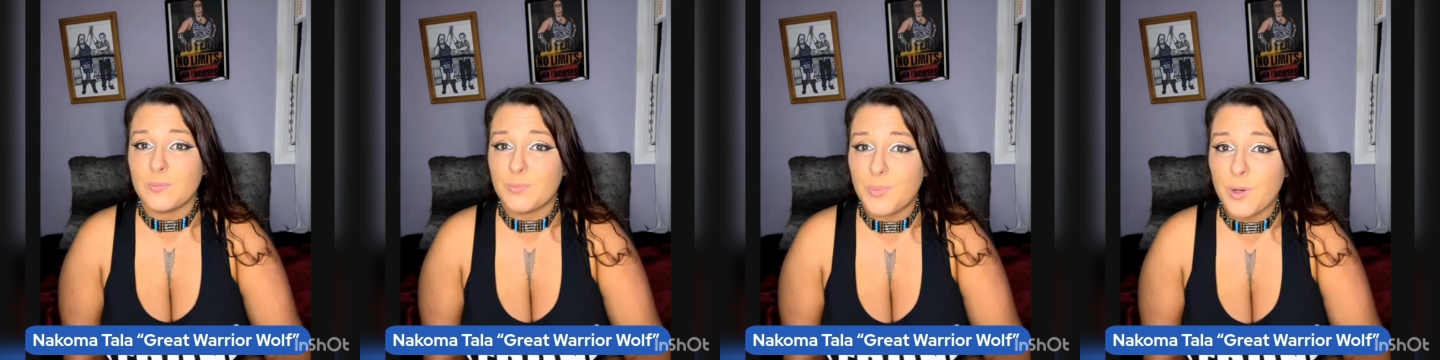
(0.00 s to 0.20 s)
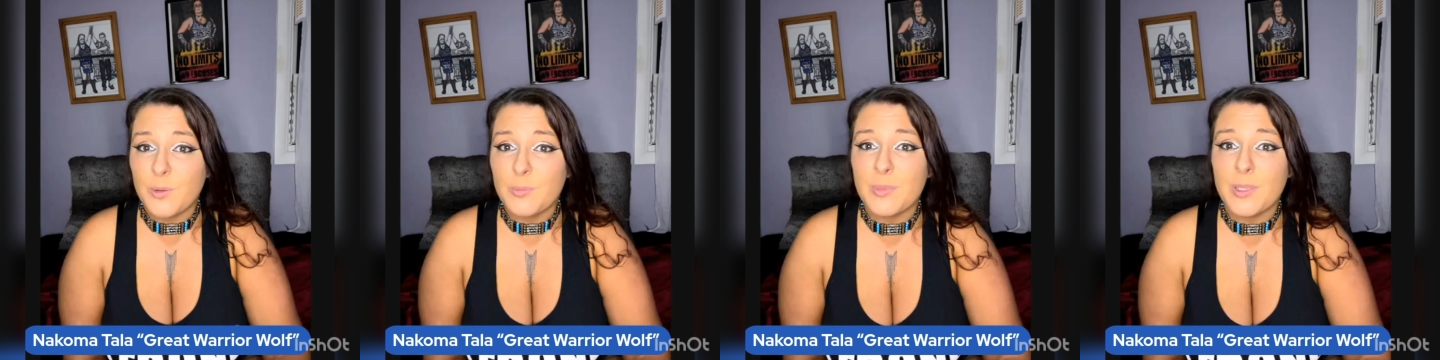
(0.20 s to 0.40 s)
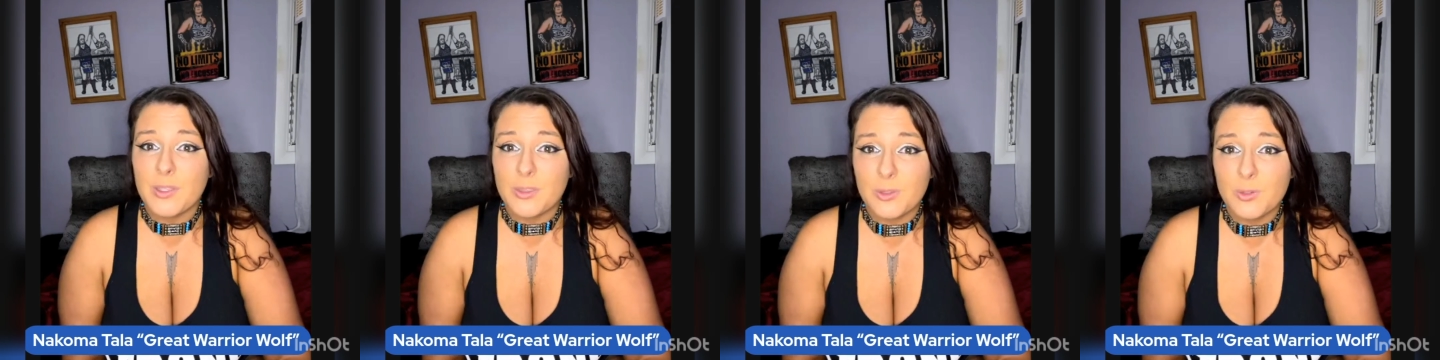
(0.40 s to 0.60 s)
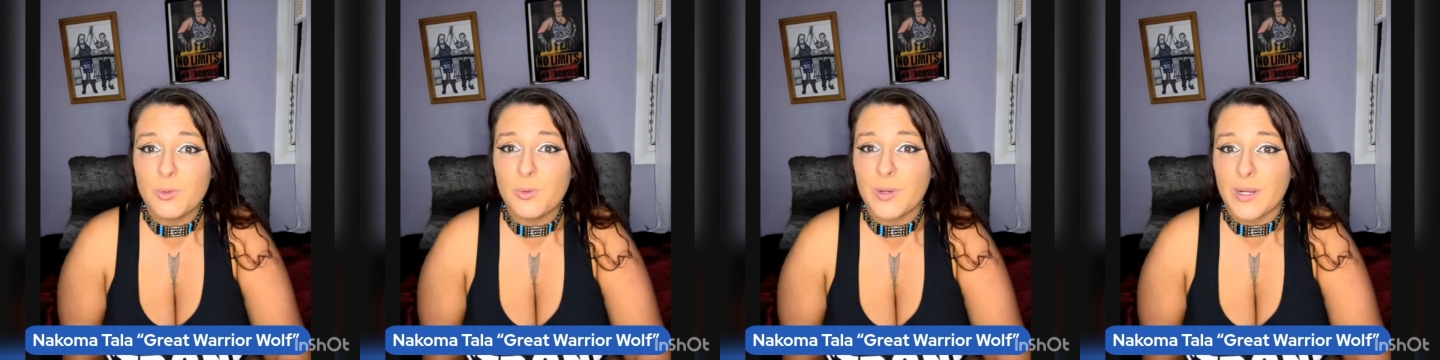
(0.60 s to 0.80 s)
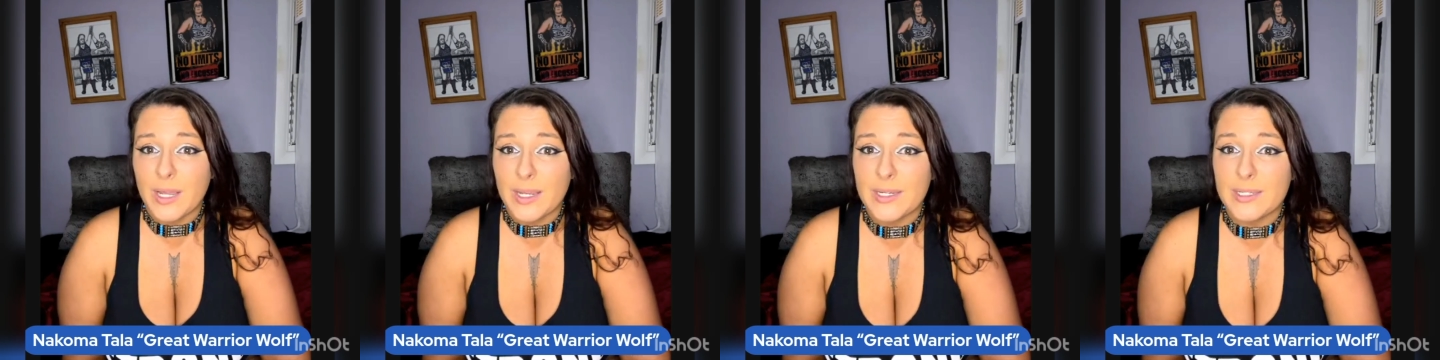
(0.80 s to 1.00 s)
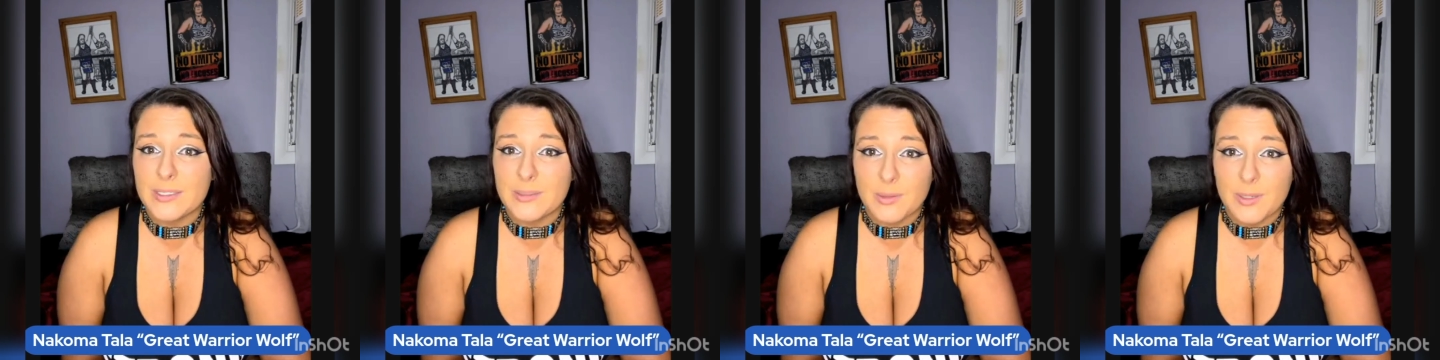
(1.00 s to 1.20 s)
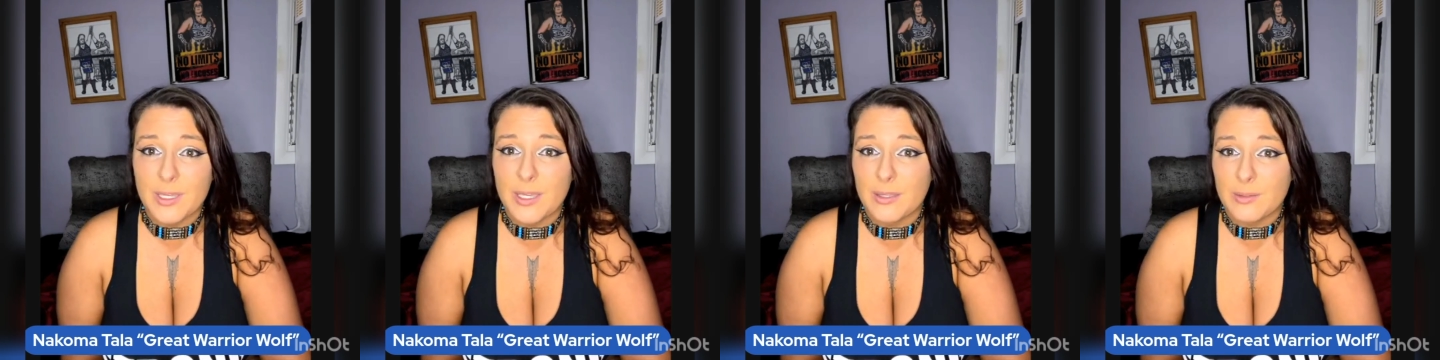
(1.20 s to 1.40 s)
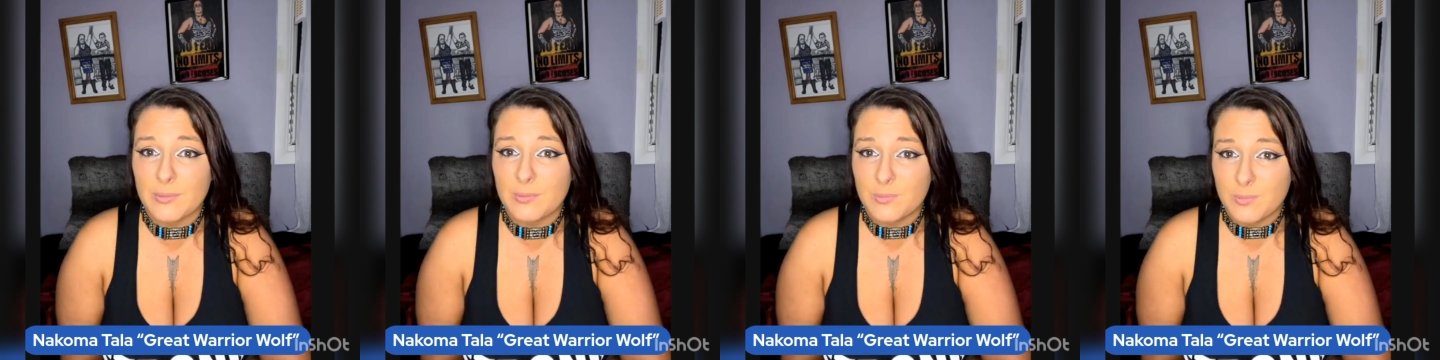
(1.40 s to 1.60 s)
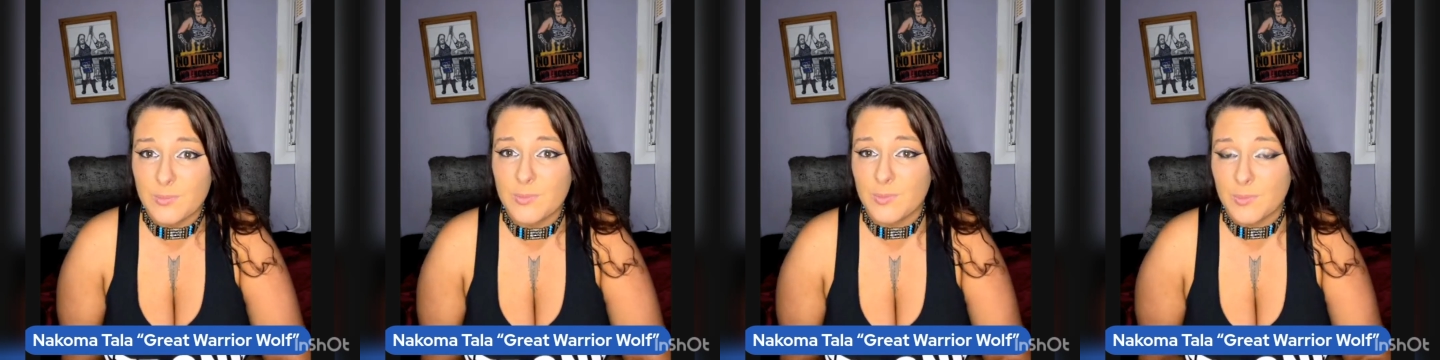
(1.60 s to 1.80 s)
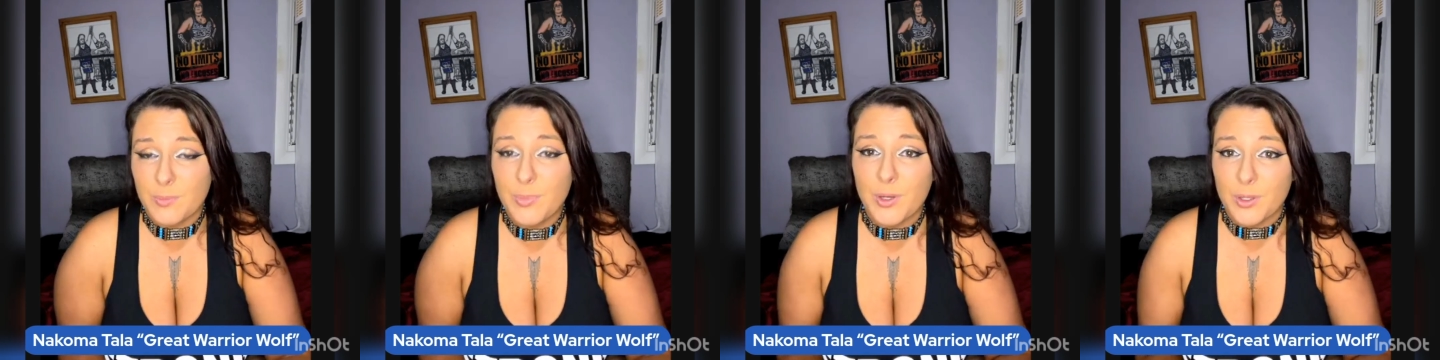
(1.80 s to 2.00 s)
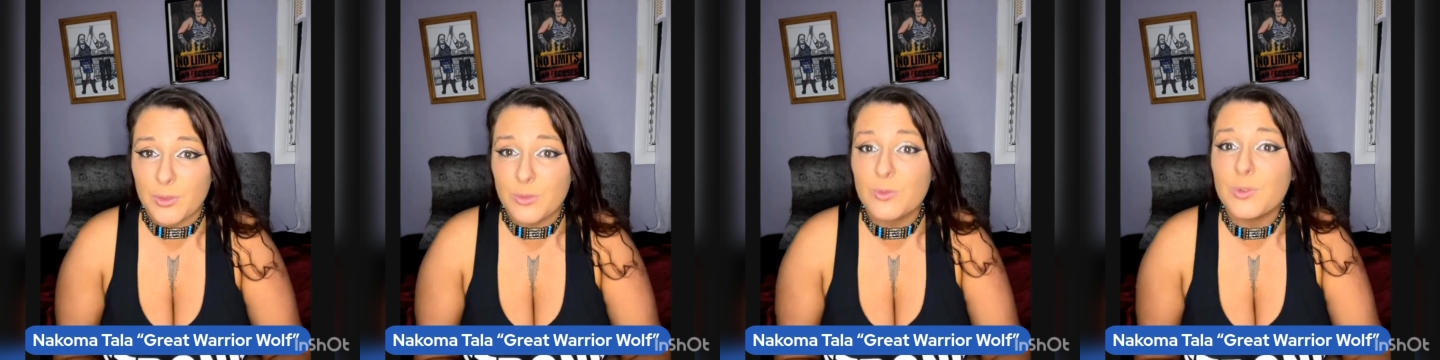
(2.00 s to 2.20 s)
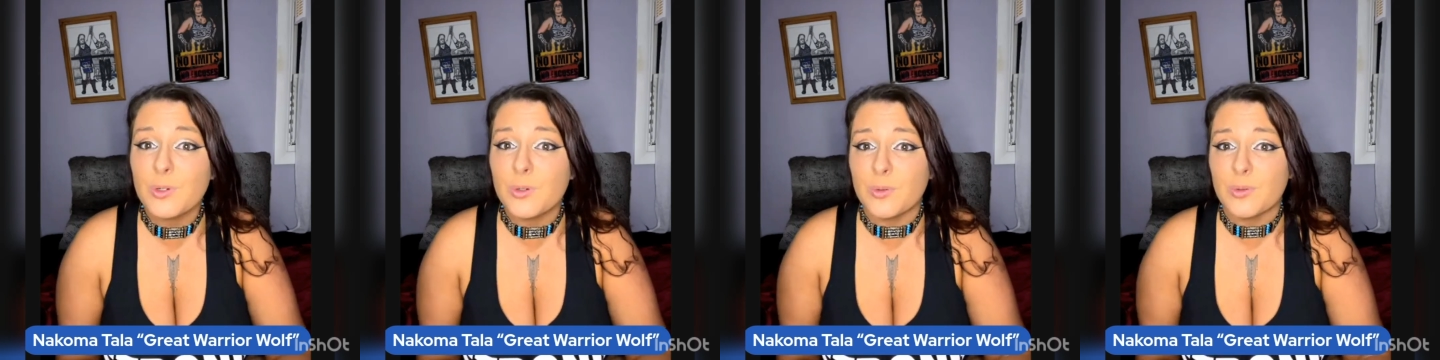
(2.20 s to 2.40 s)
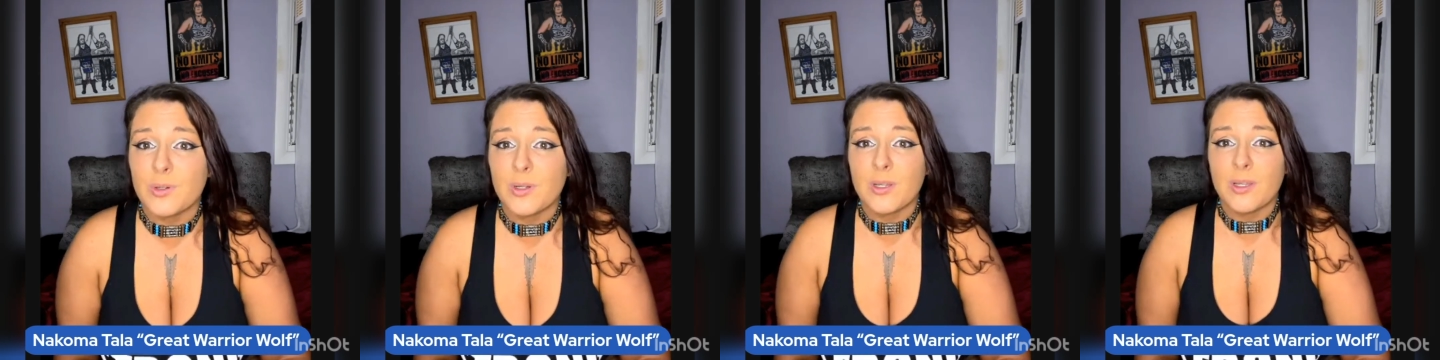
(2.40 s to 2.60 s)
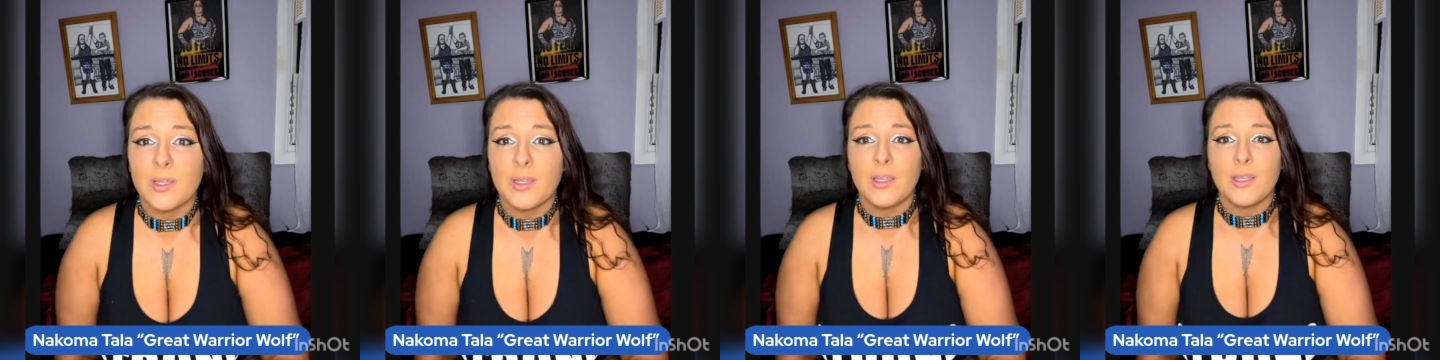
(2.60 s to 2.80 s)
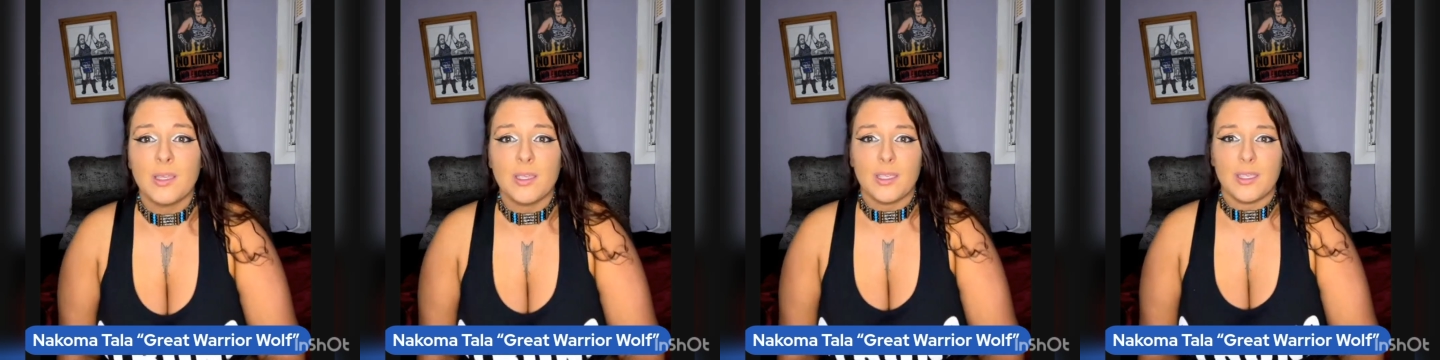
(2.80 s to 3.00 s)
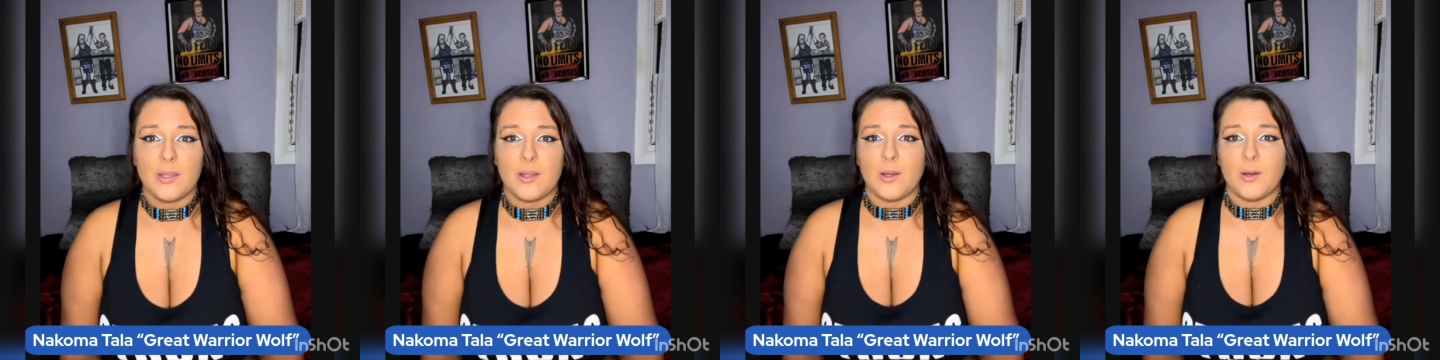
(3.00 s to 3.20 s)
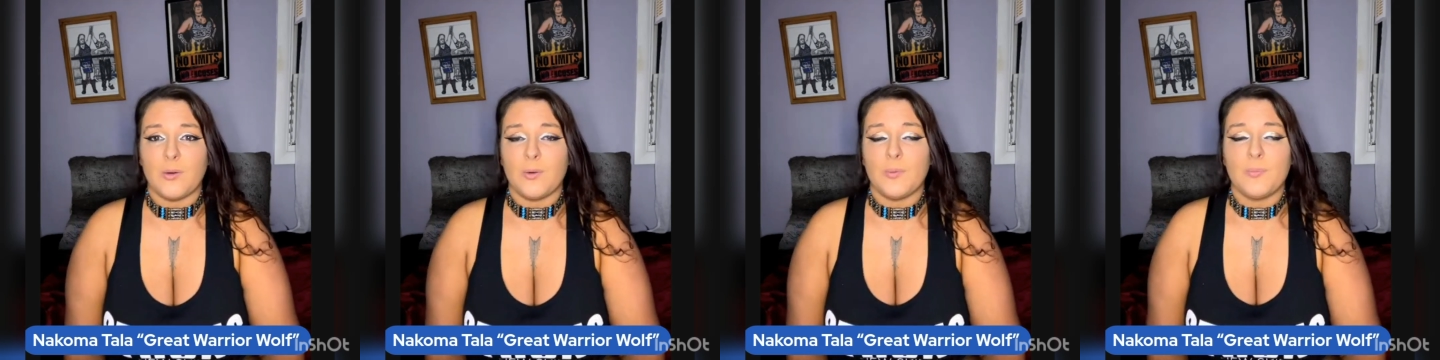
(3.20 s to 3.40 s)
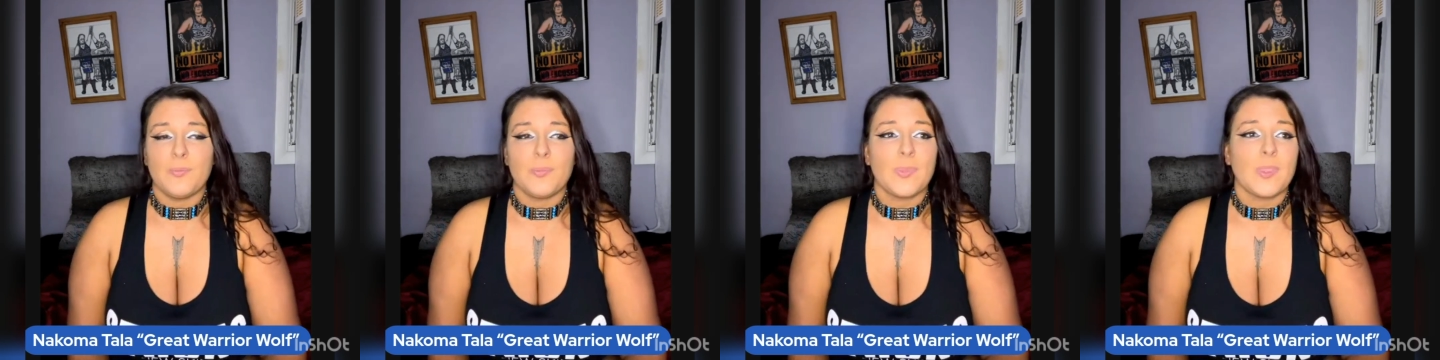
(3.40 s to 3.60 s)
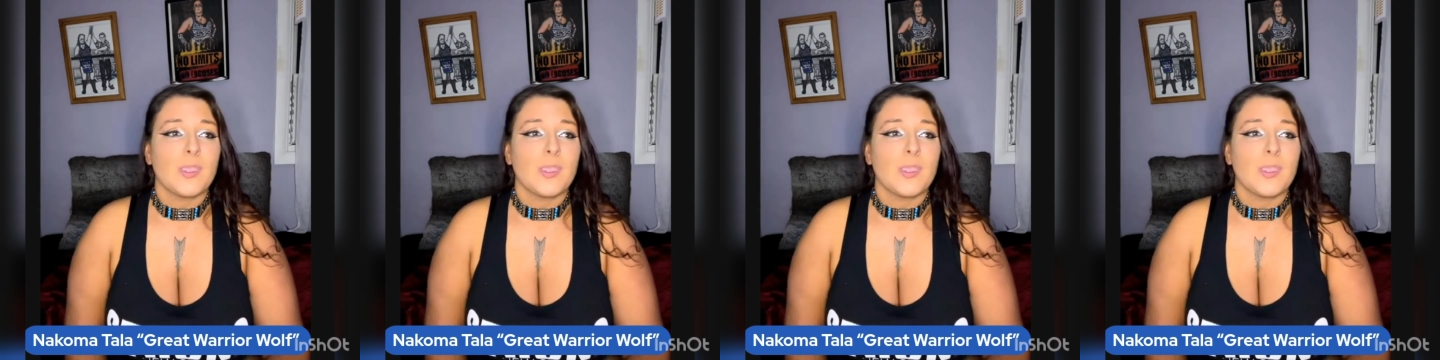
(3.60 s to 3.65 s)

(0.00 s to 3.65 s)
put me through what I need to get put through, you know.